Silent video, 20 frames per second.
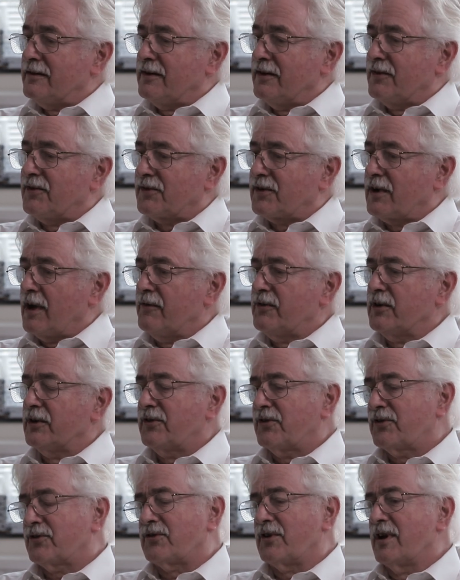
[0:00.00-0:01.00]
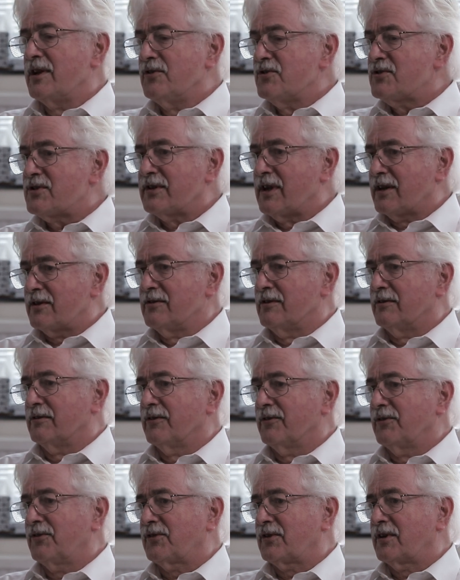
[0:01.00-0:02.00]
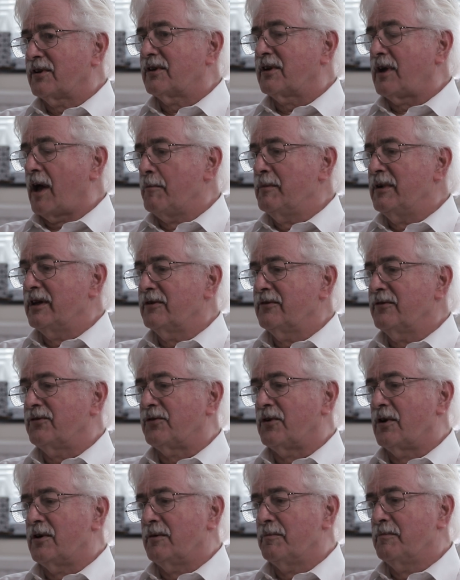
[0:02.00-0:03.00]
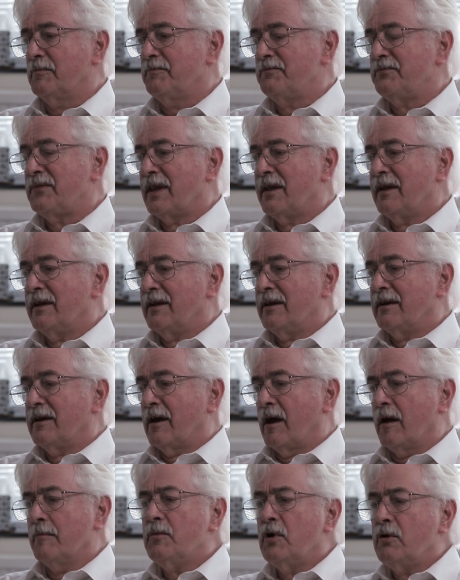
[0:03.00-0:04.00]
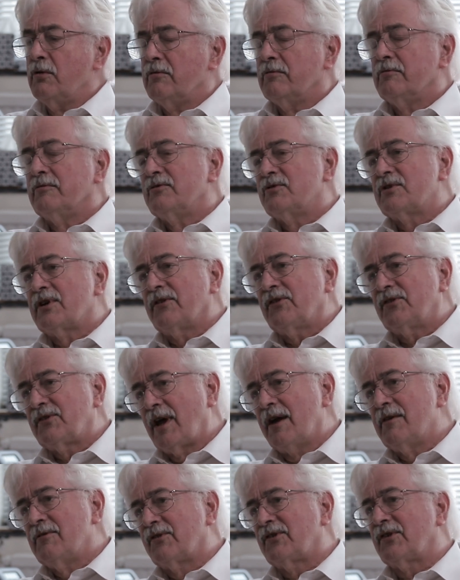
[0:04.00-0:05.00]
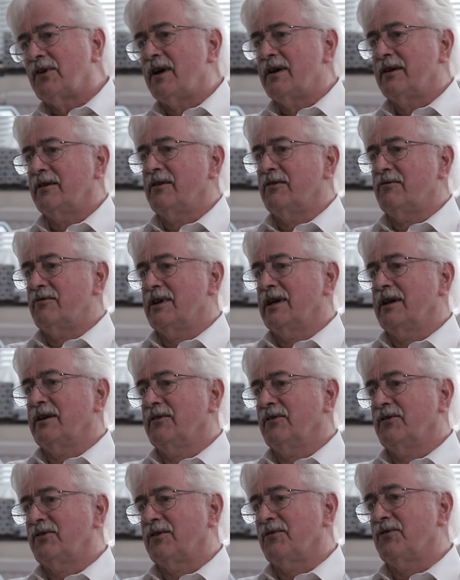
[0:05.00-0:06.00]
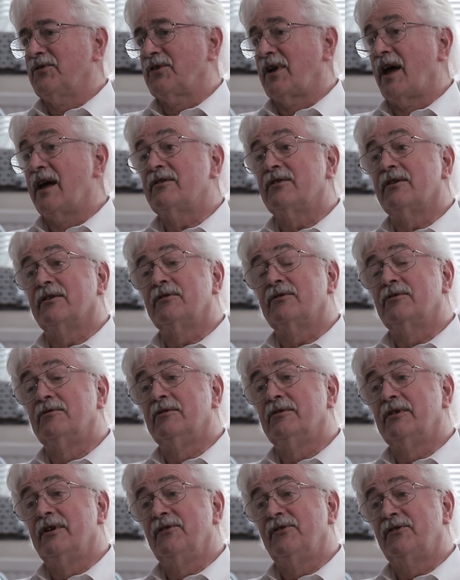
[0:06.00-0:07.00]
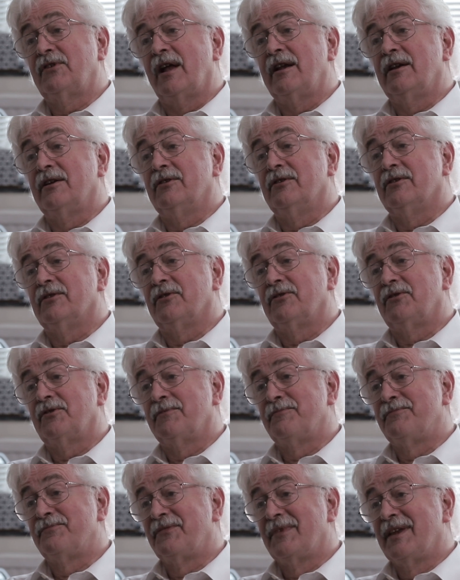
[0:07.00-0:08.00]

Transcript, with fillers: discovered strange signals coming from a moon just outside the rings of Saturn called Enceladus.